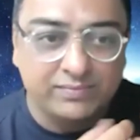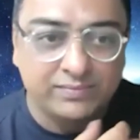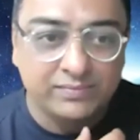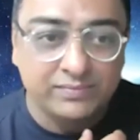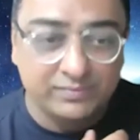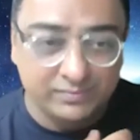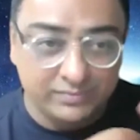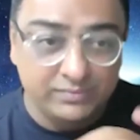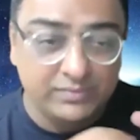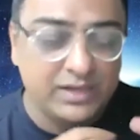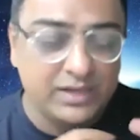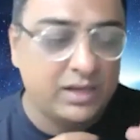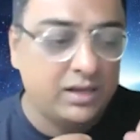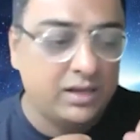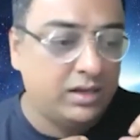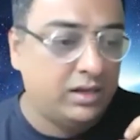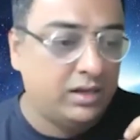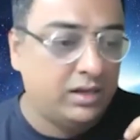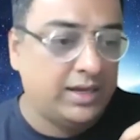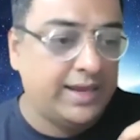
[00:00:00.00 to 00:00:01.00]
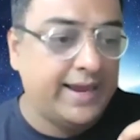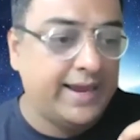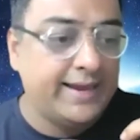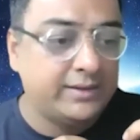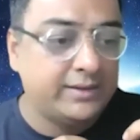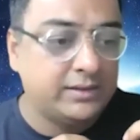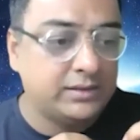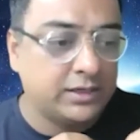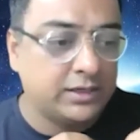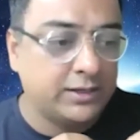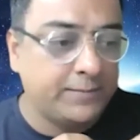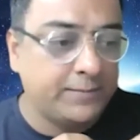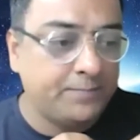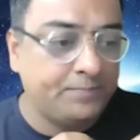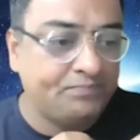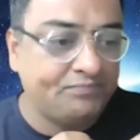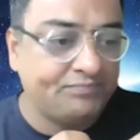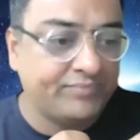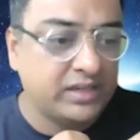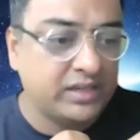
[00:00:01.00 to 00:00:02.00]
Mm-hmm. And
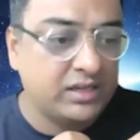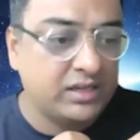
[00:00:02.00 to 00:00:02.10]
um,